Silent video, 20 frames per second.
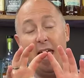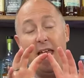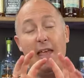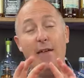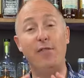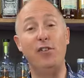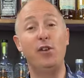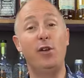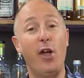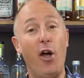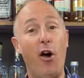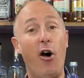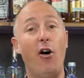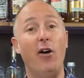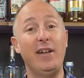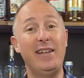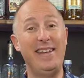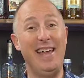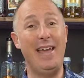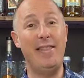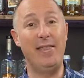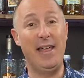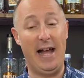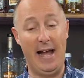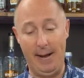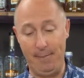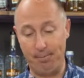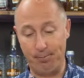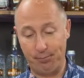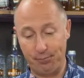If you can't get
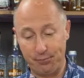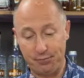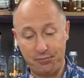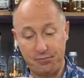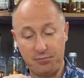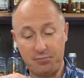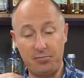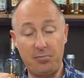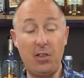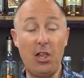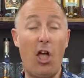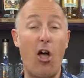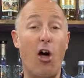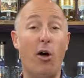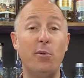that, I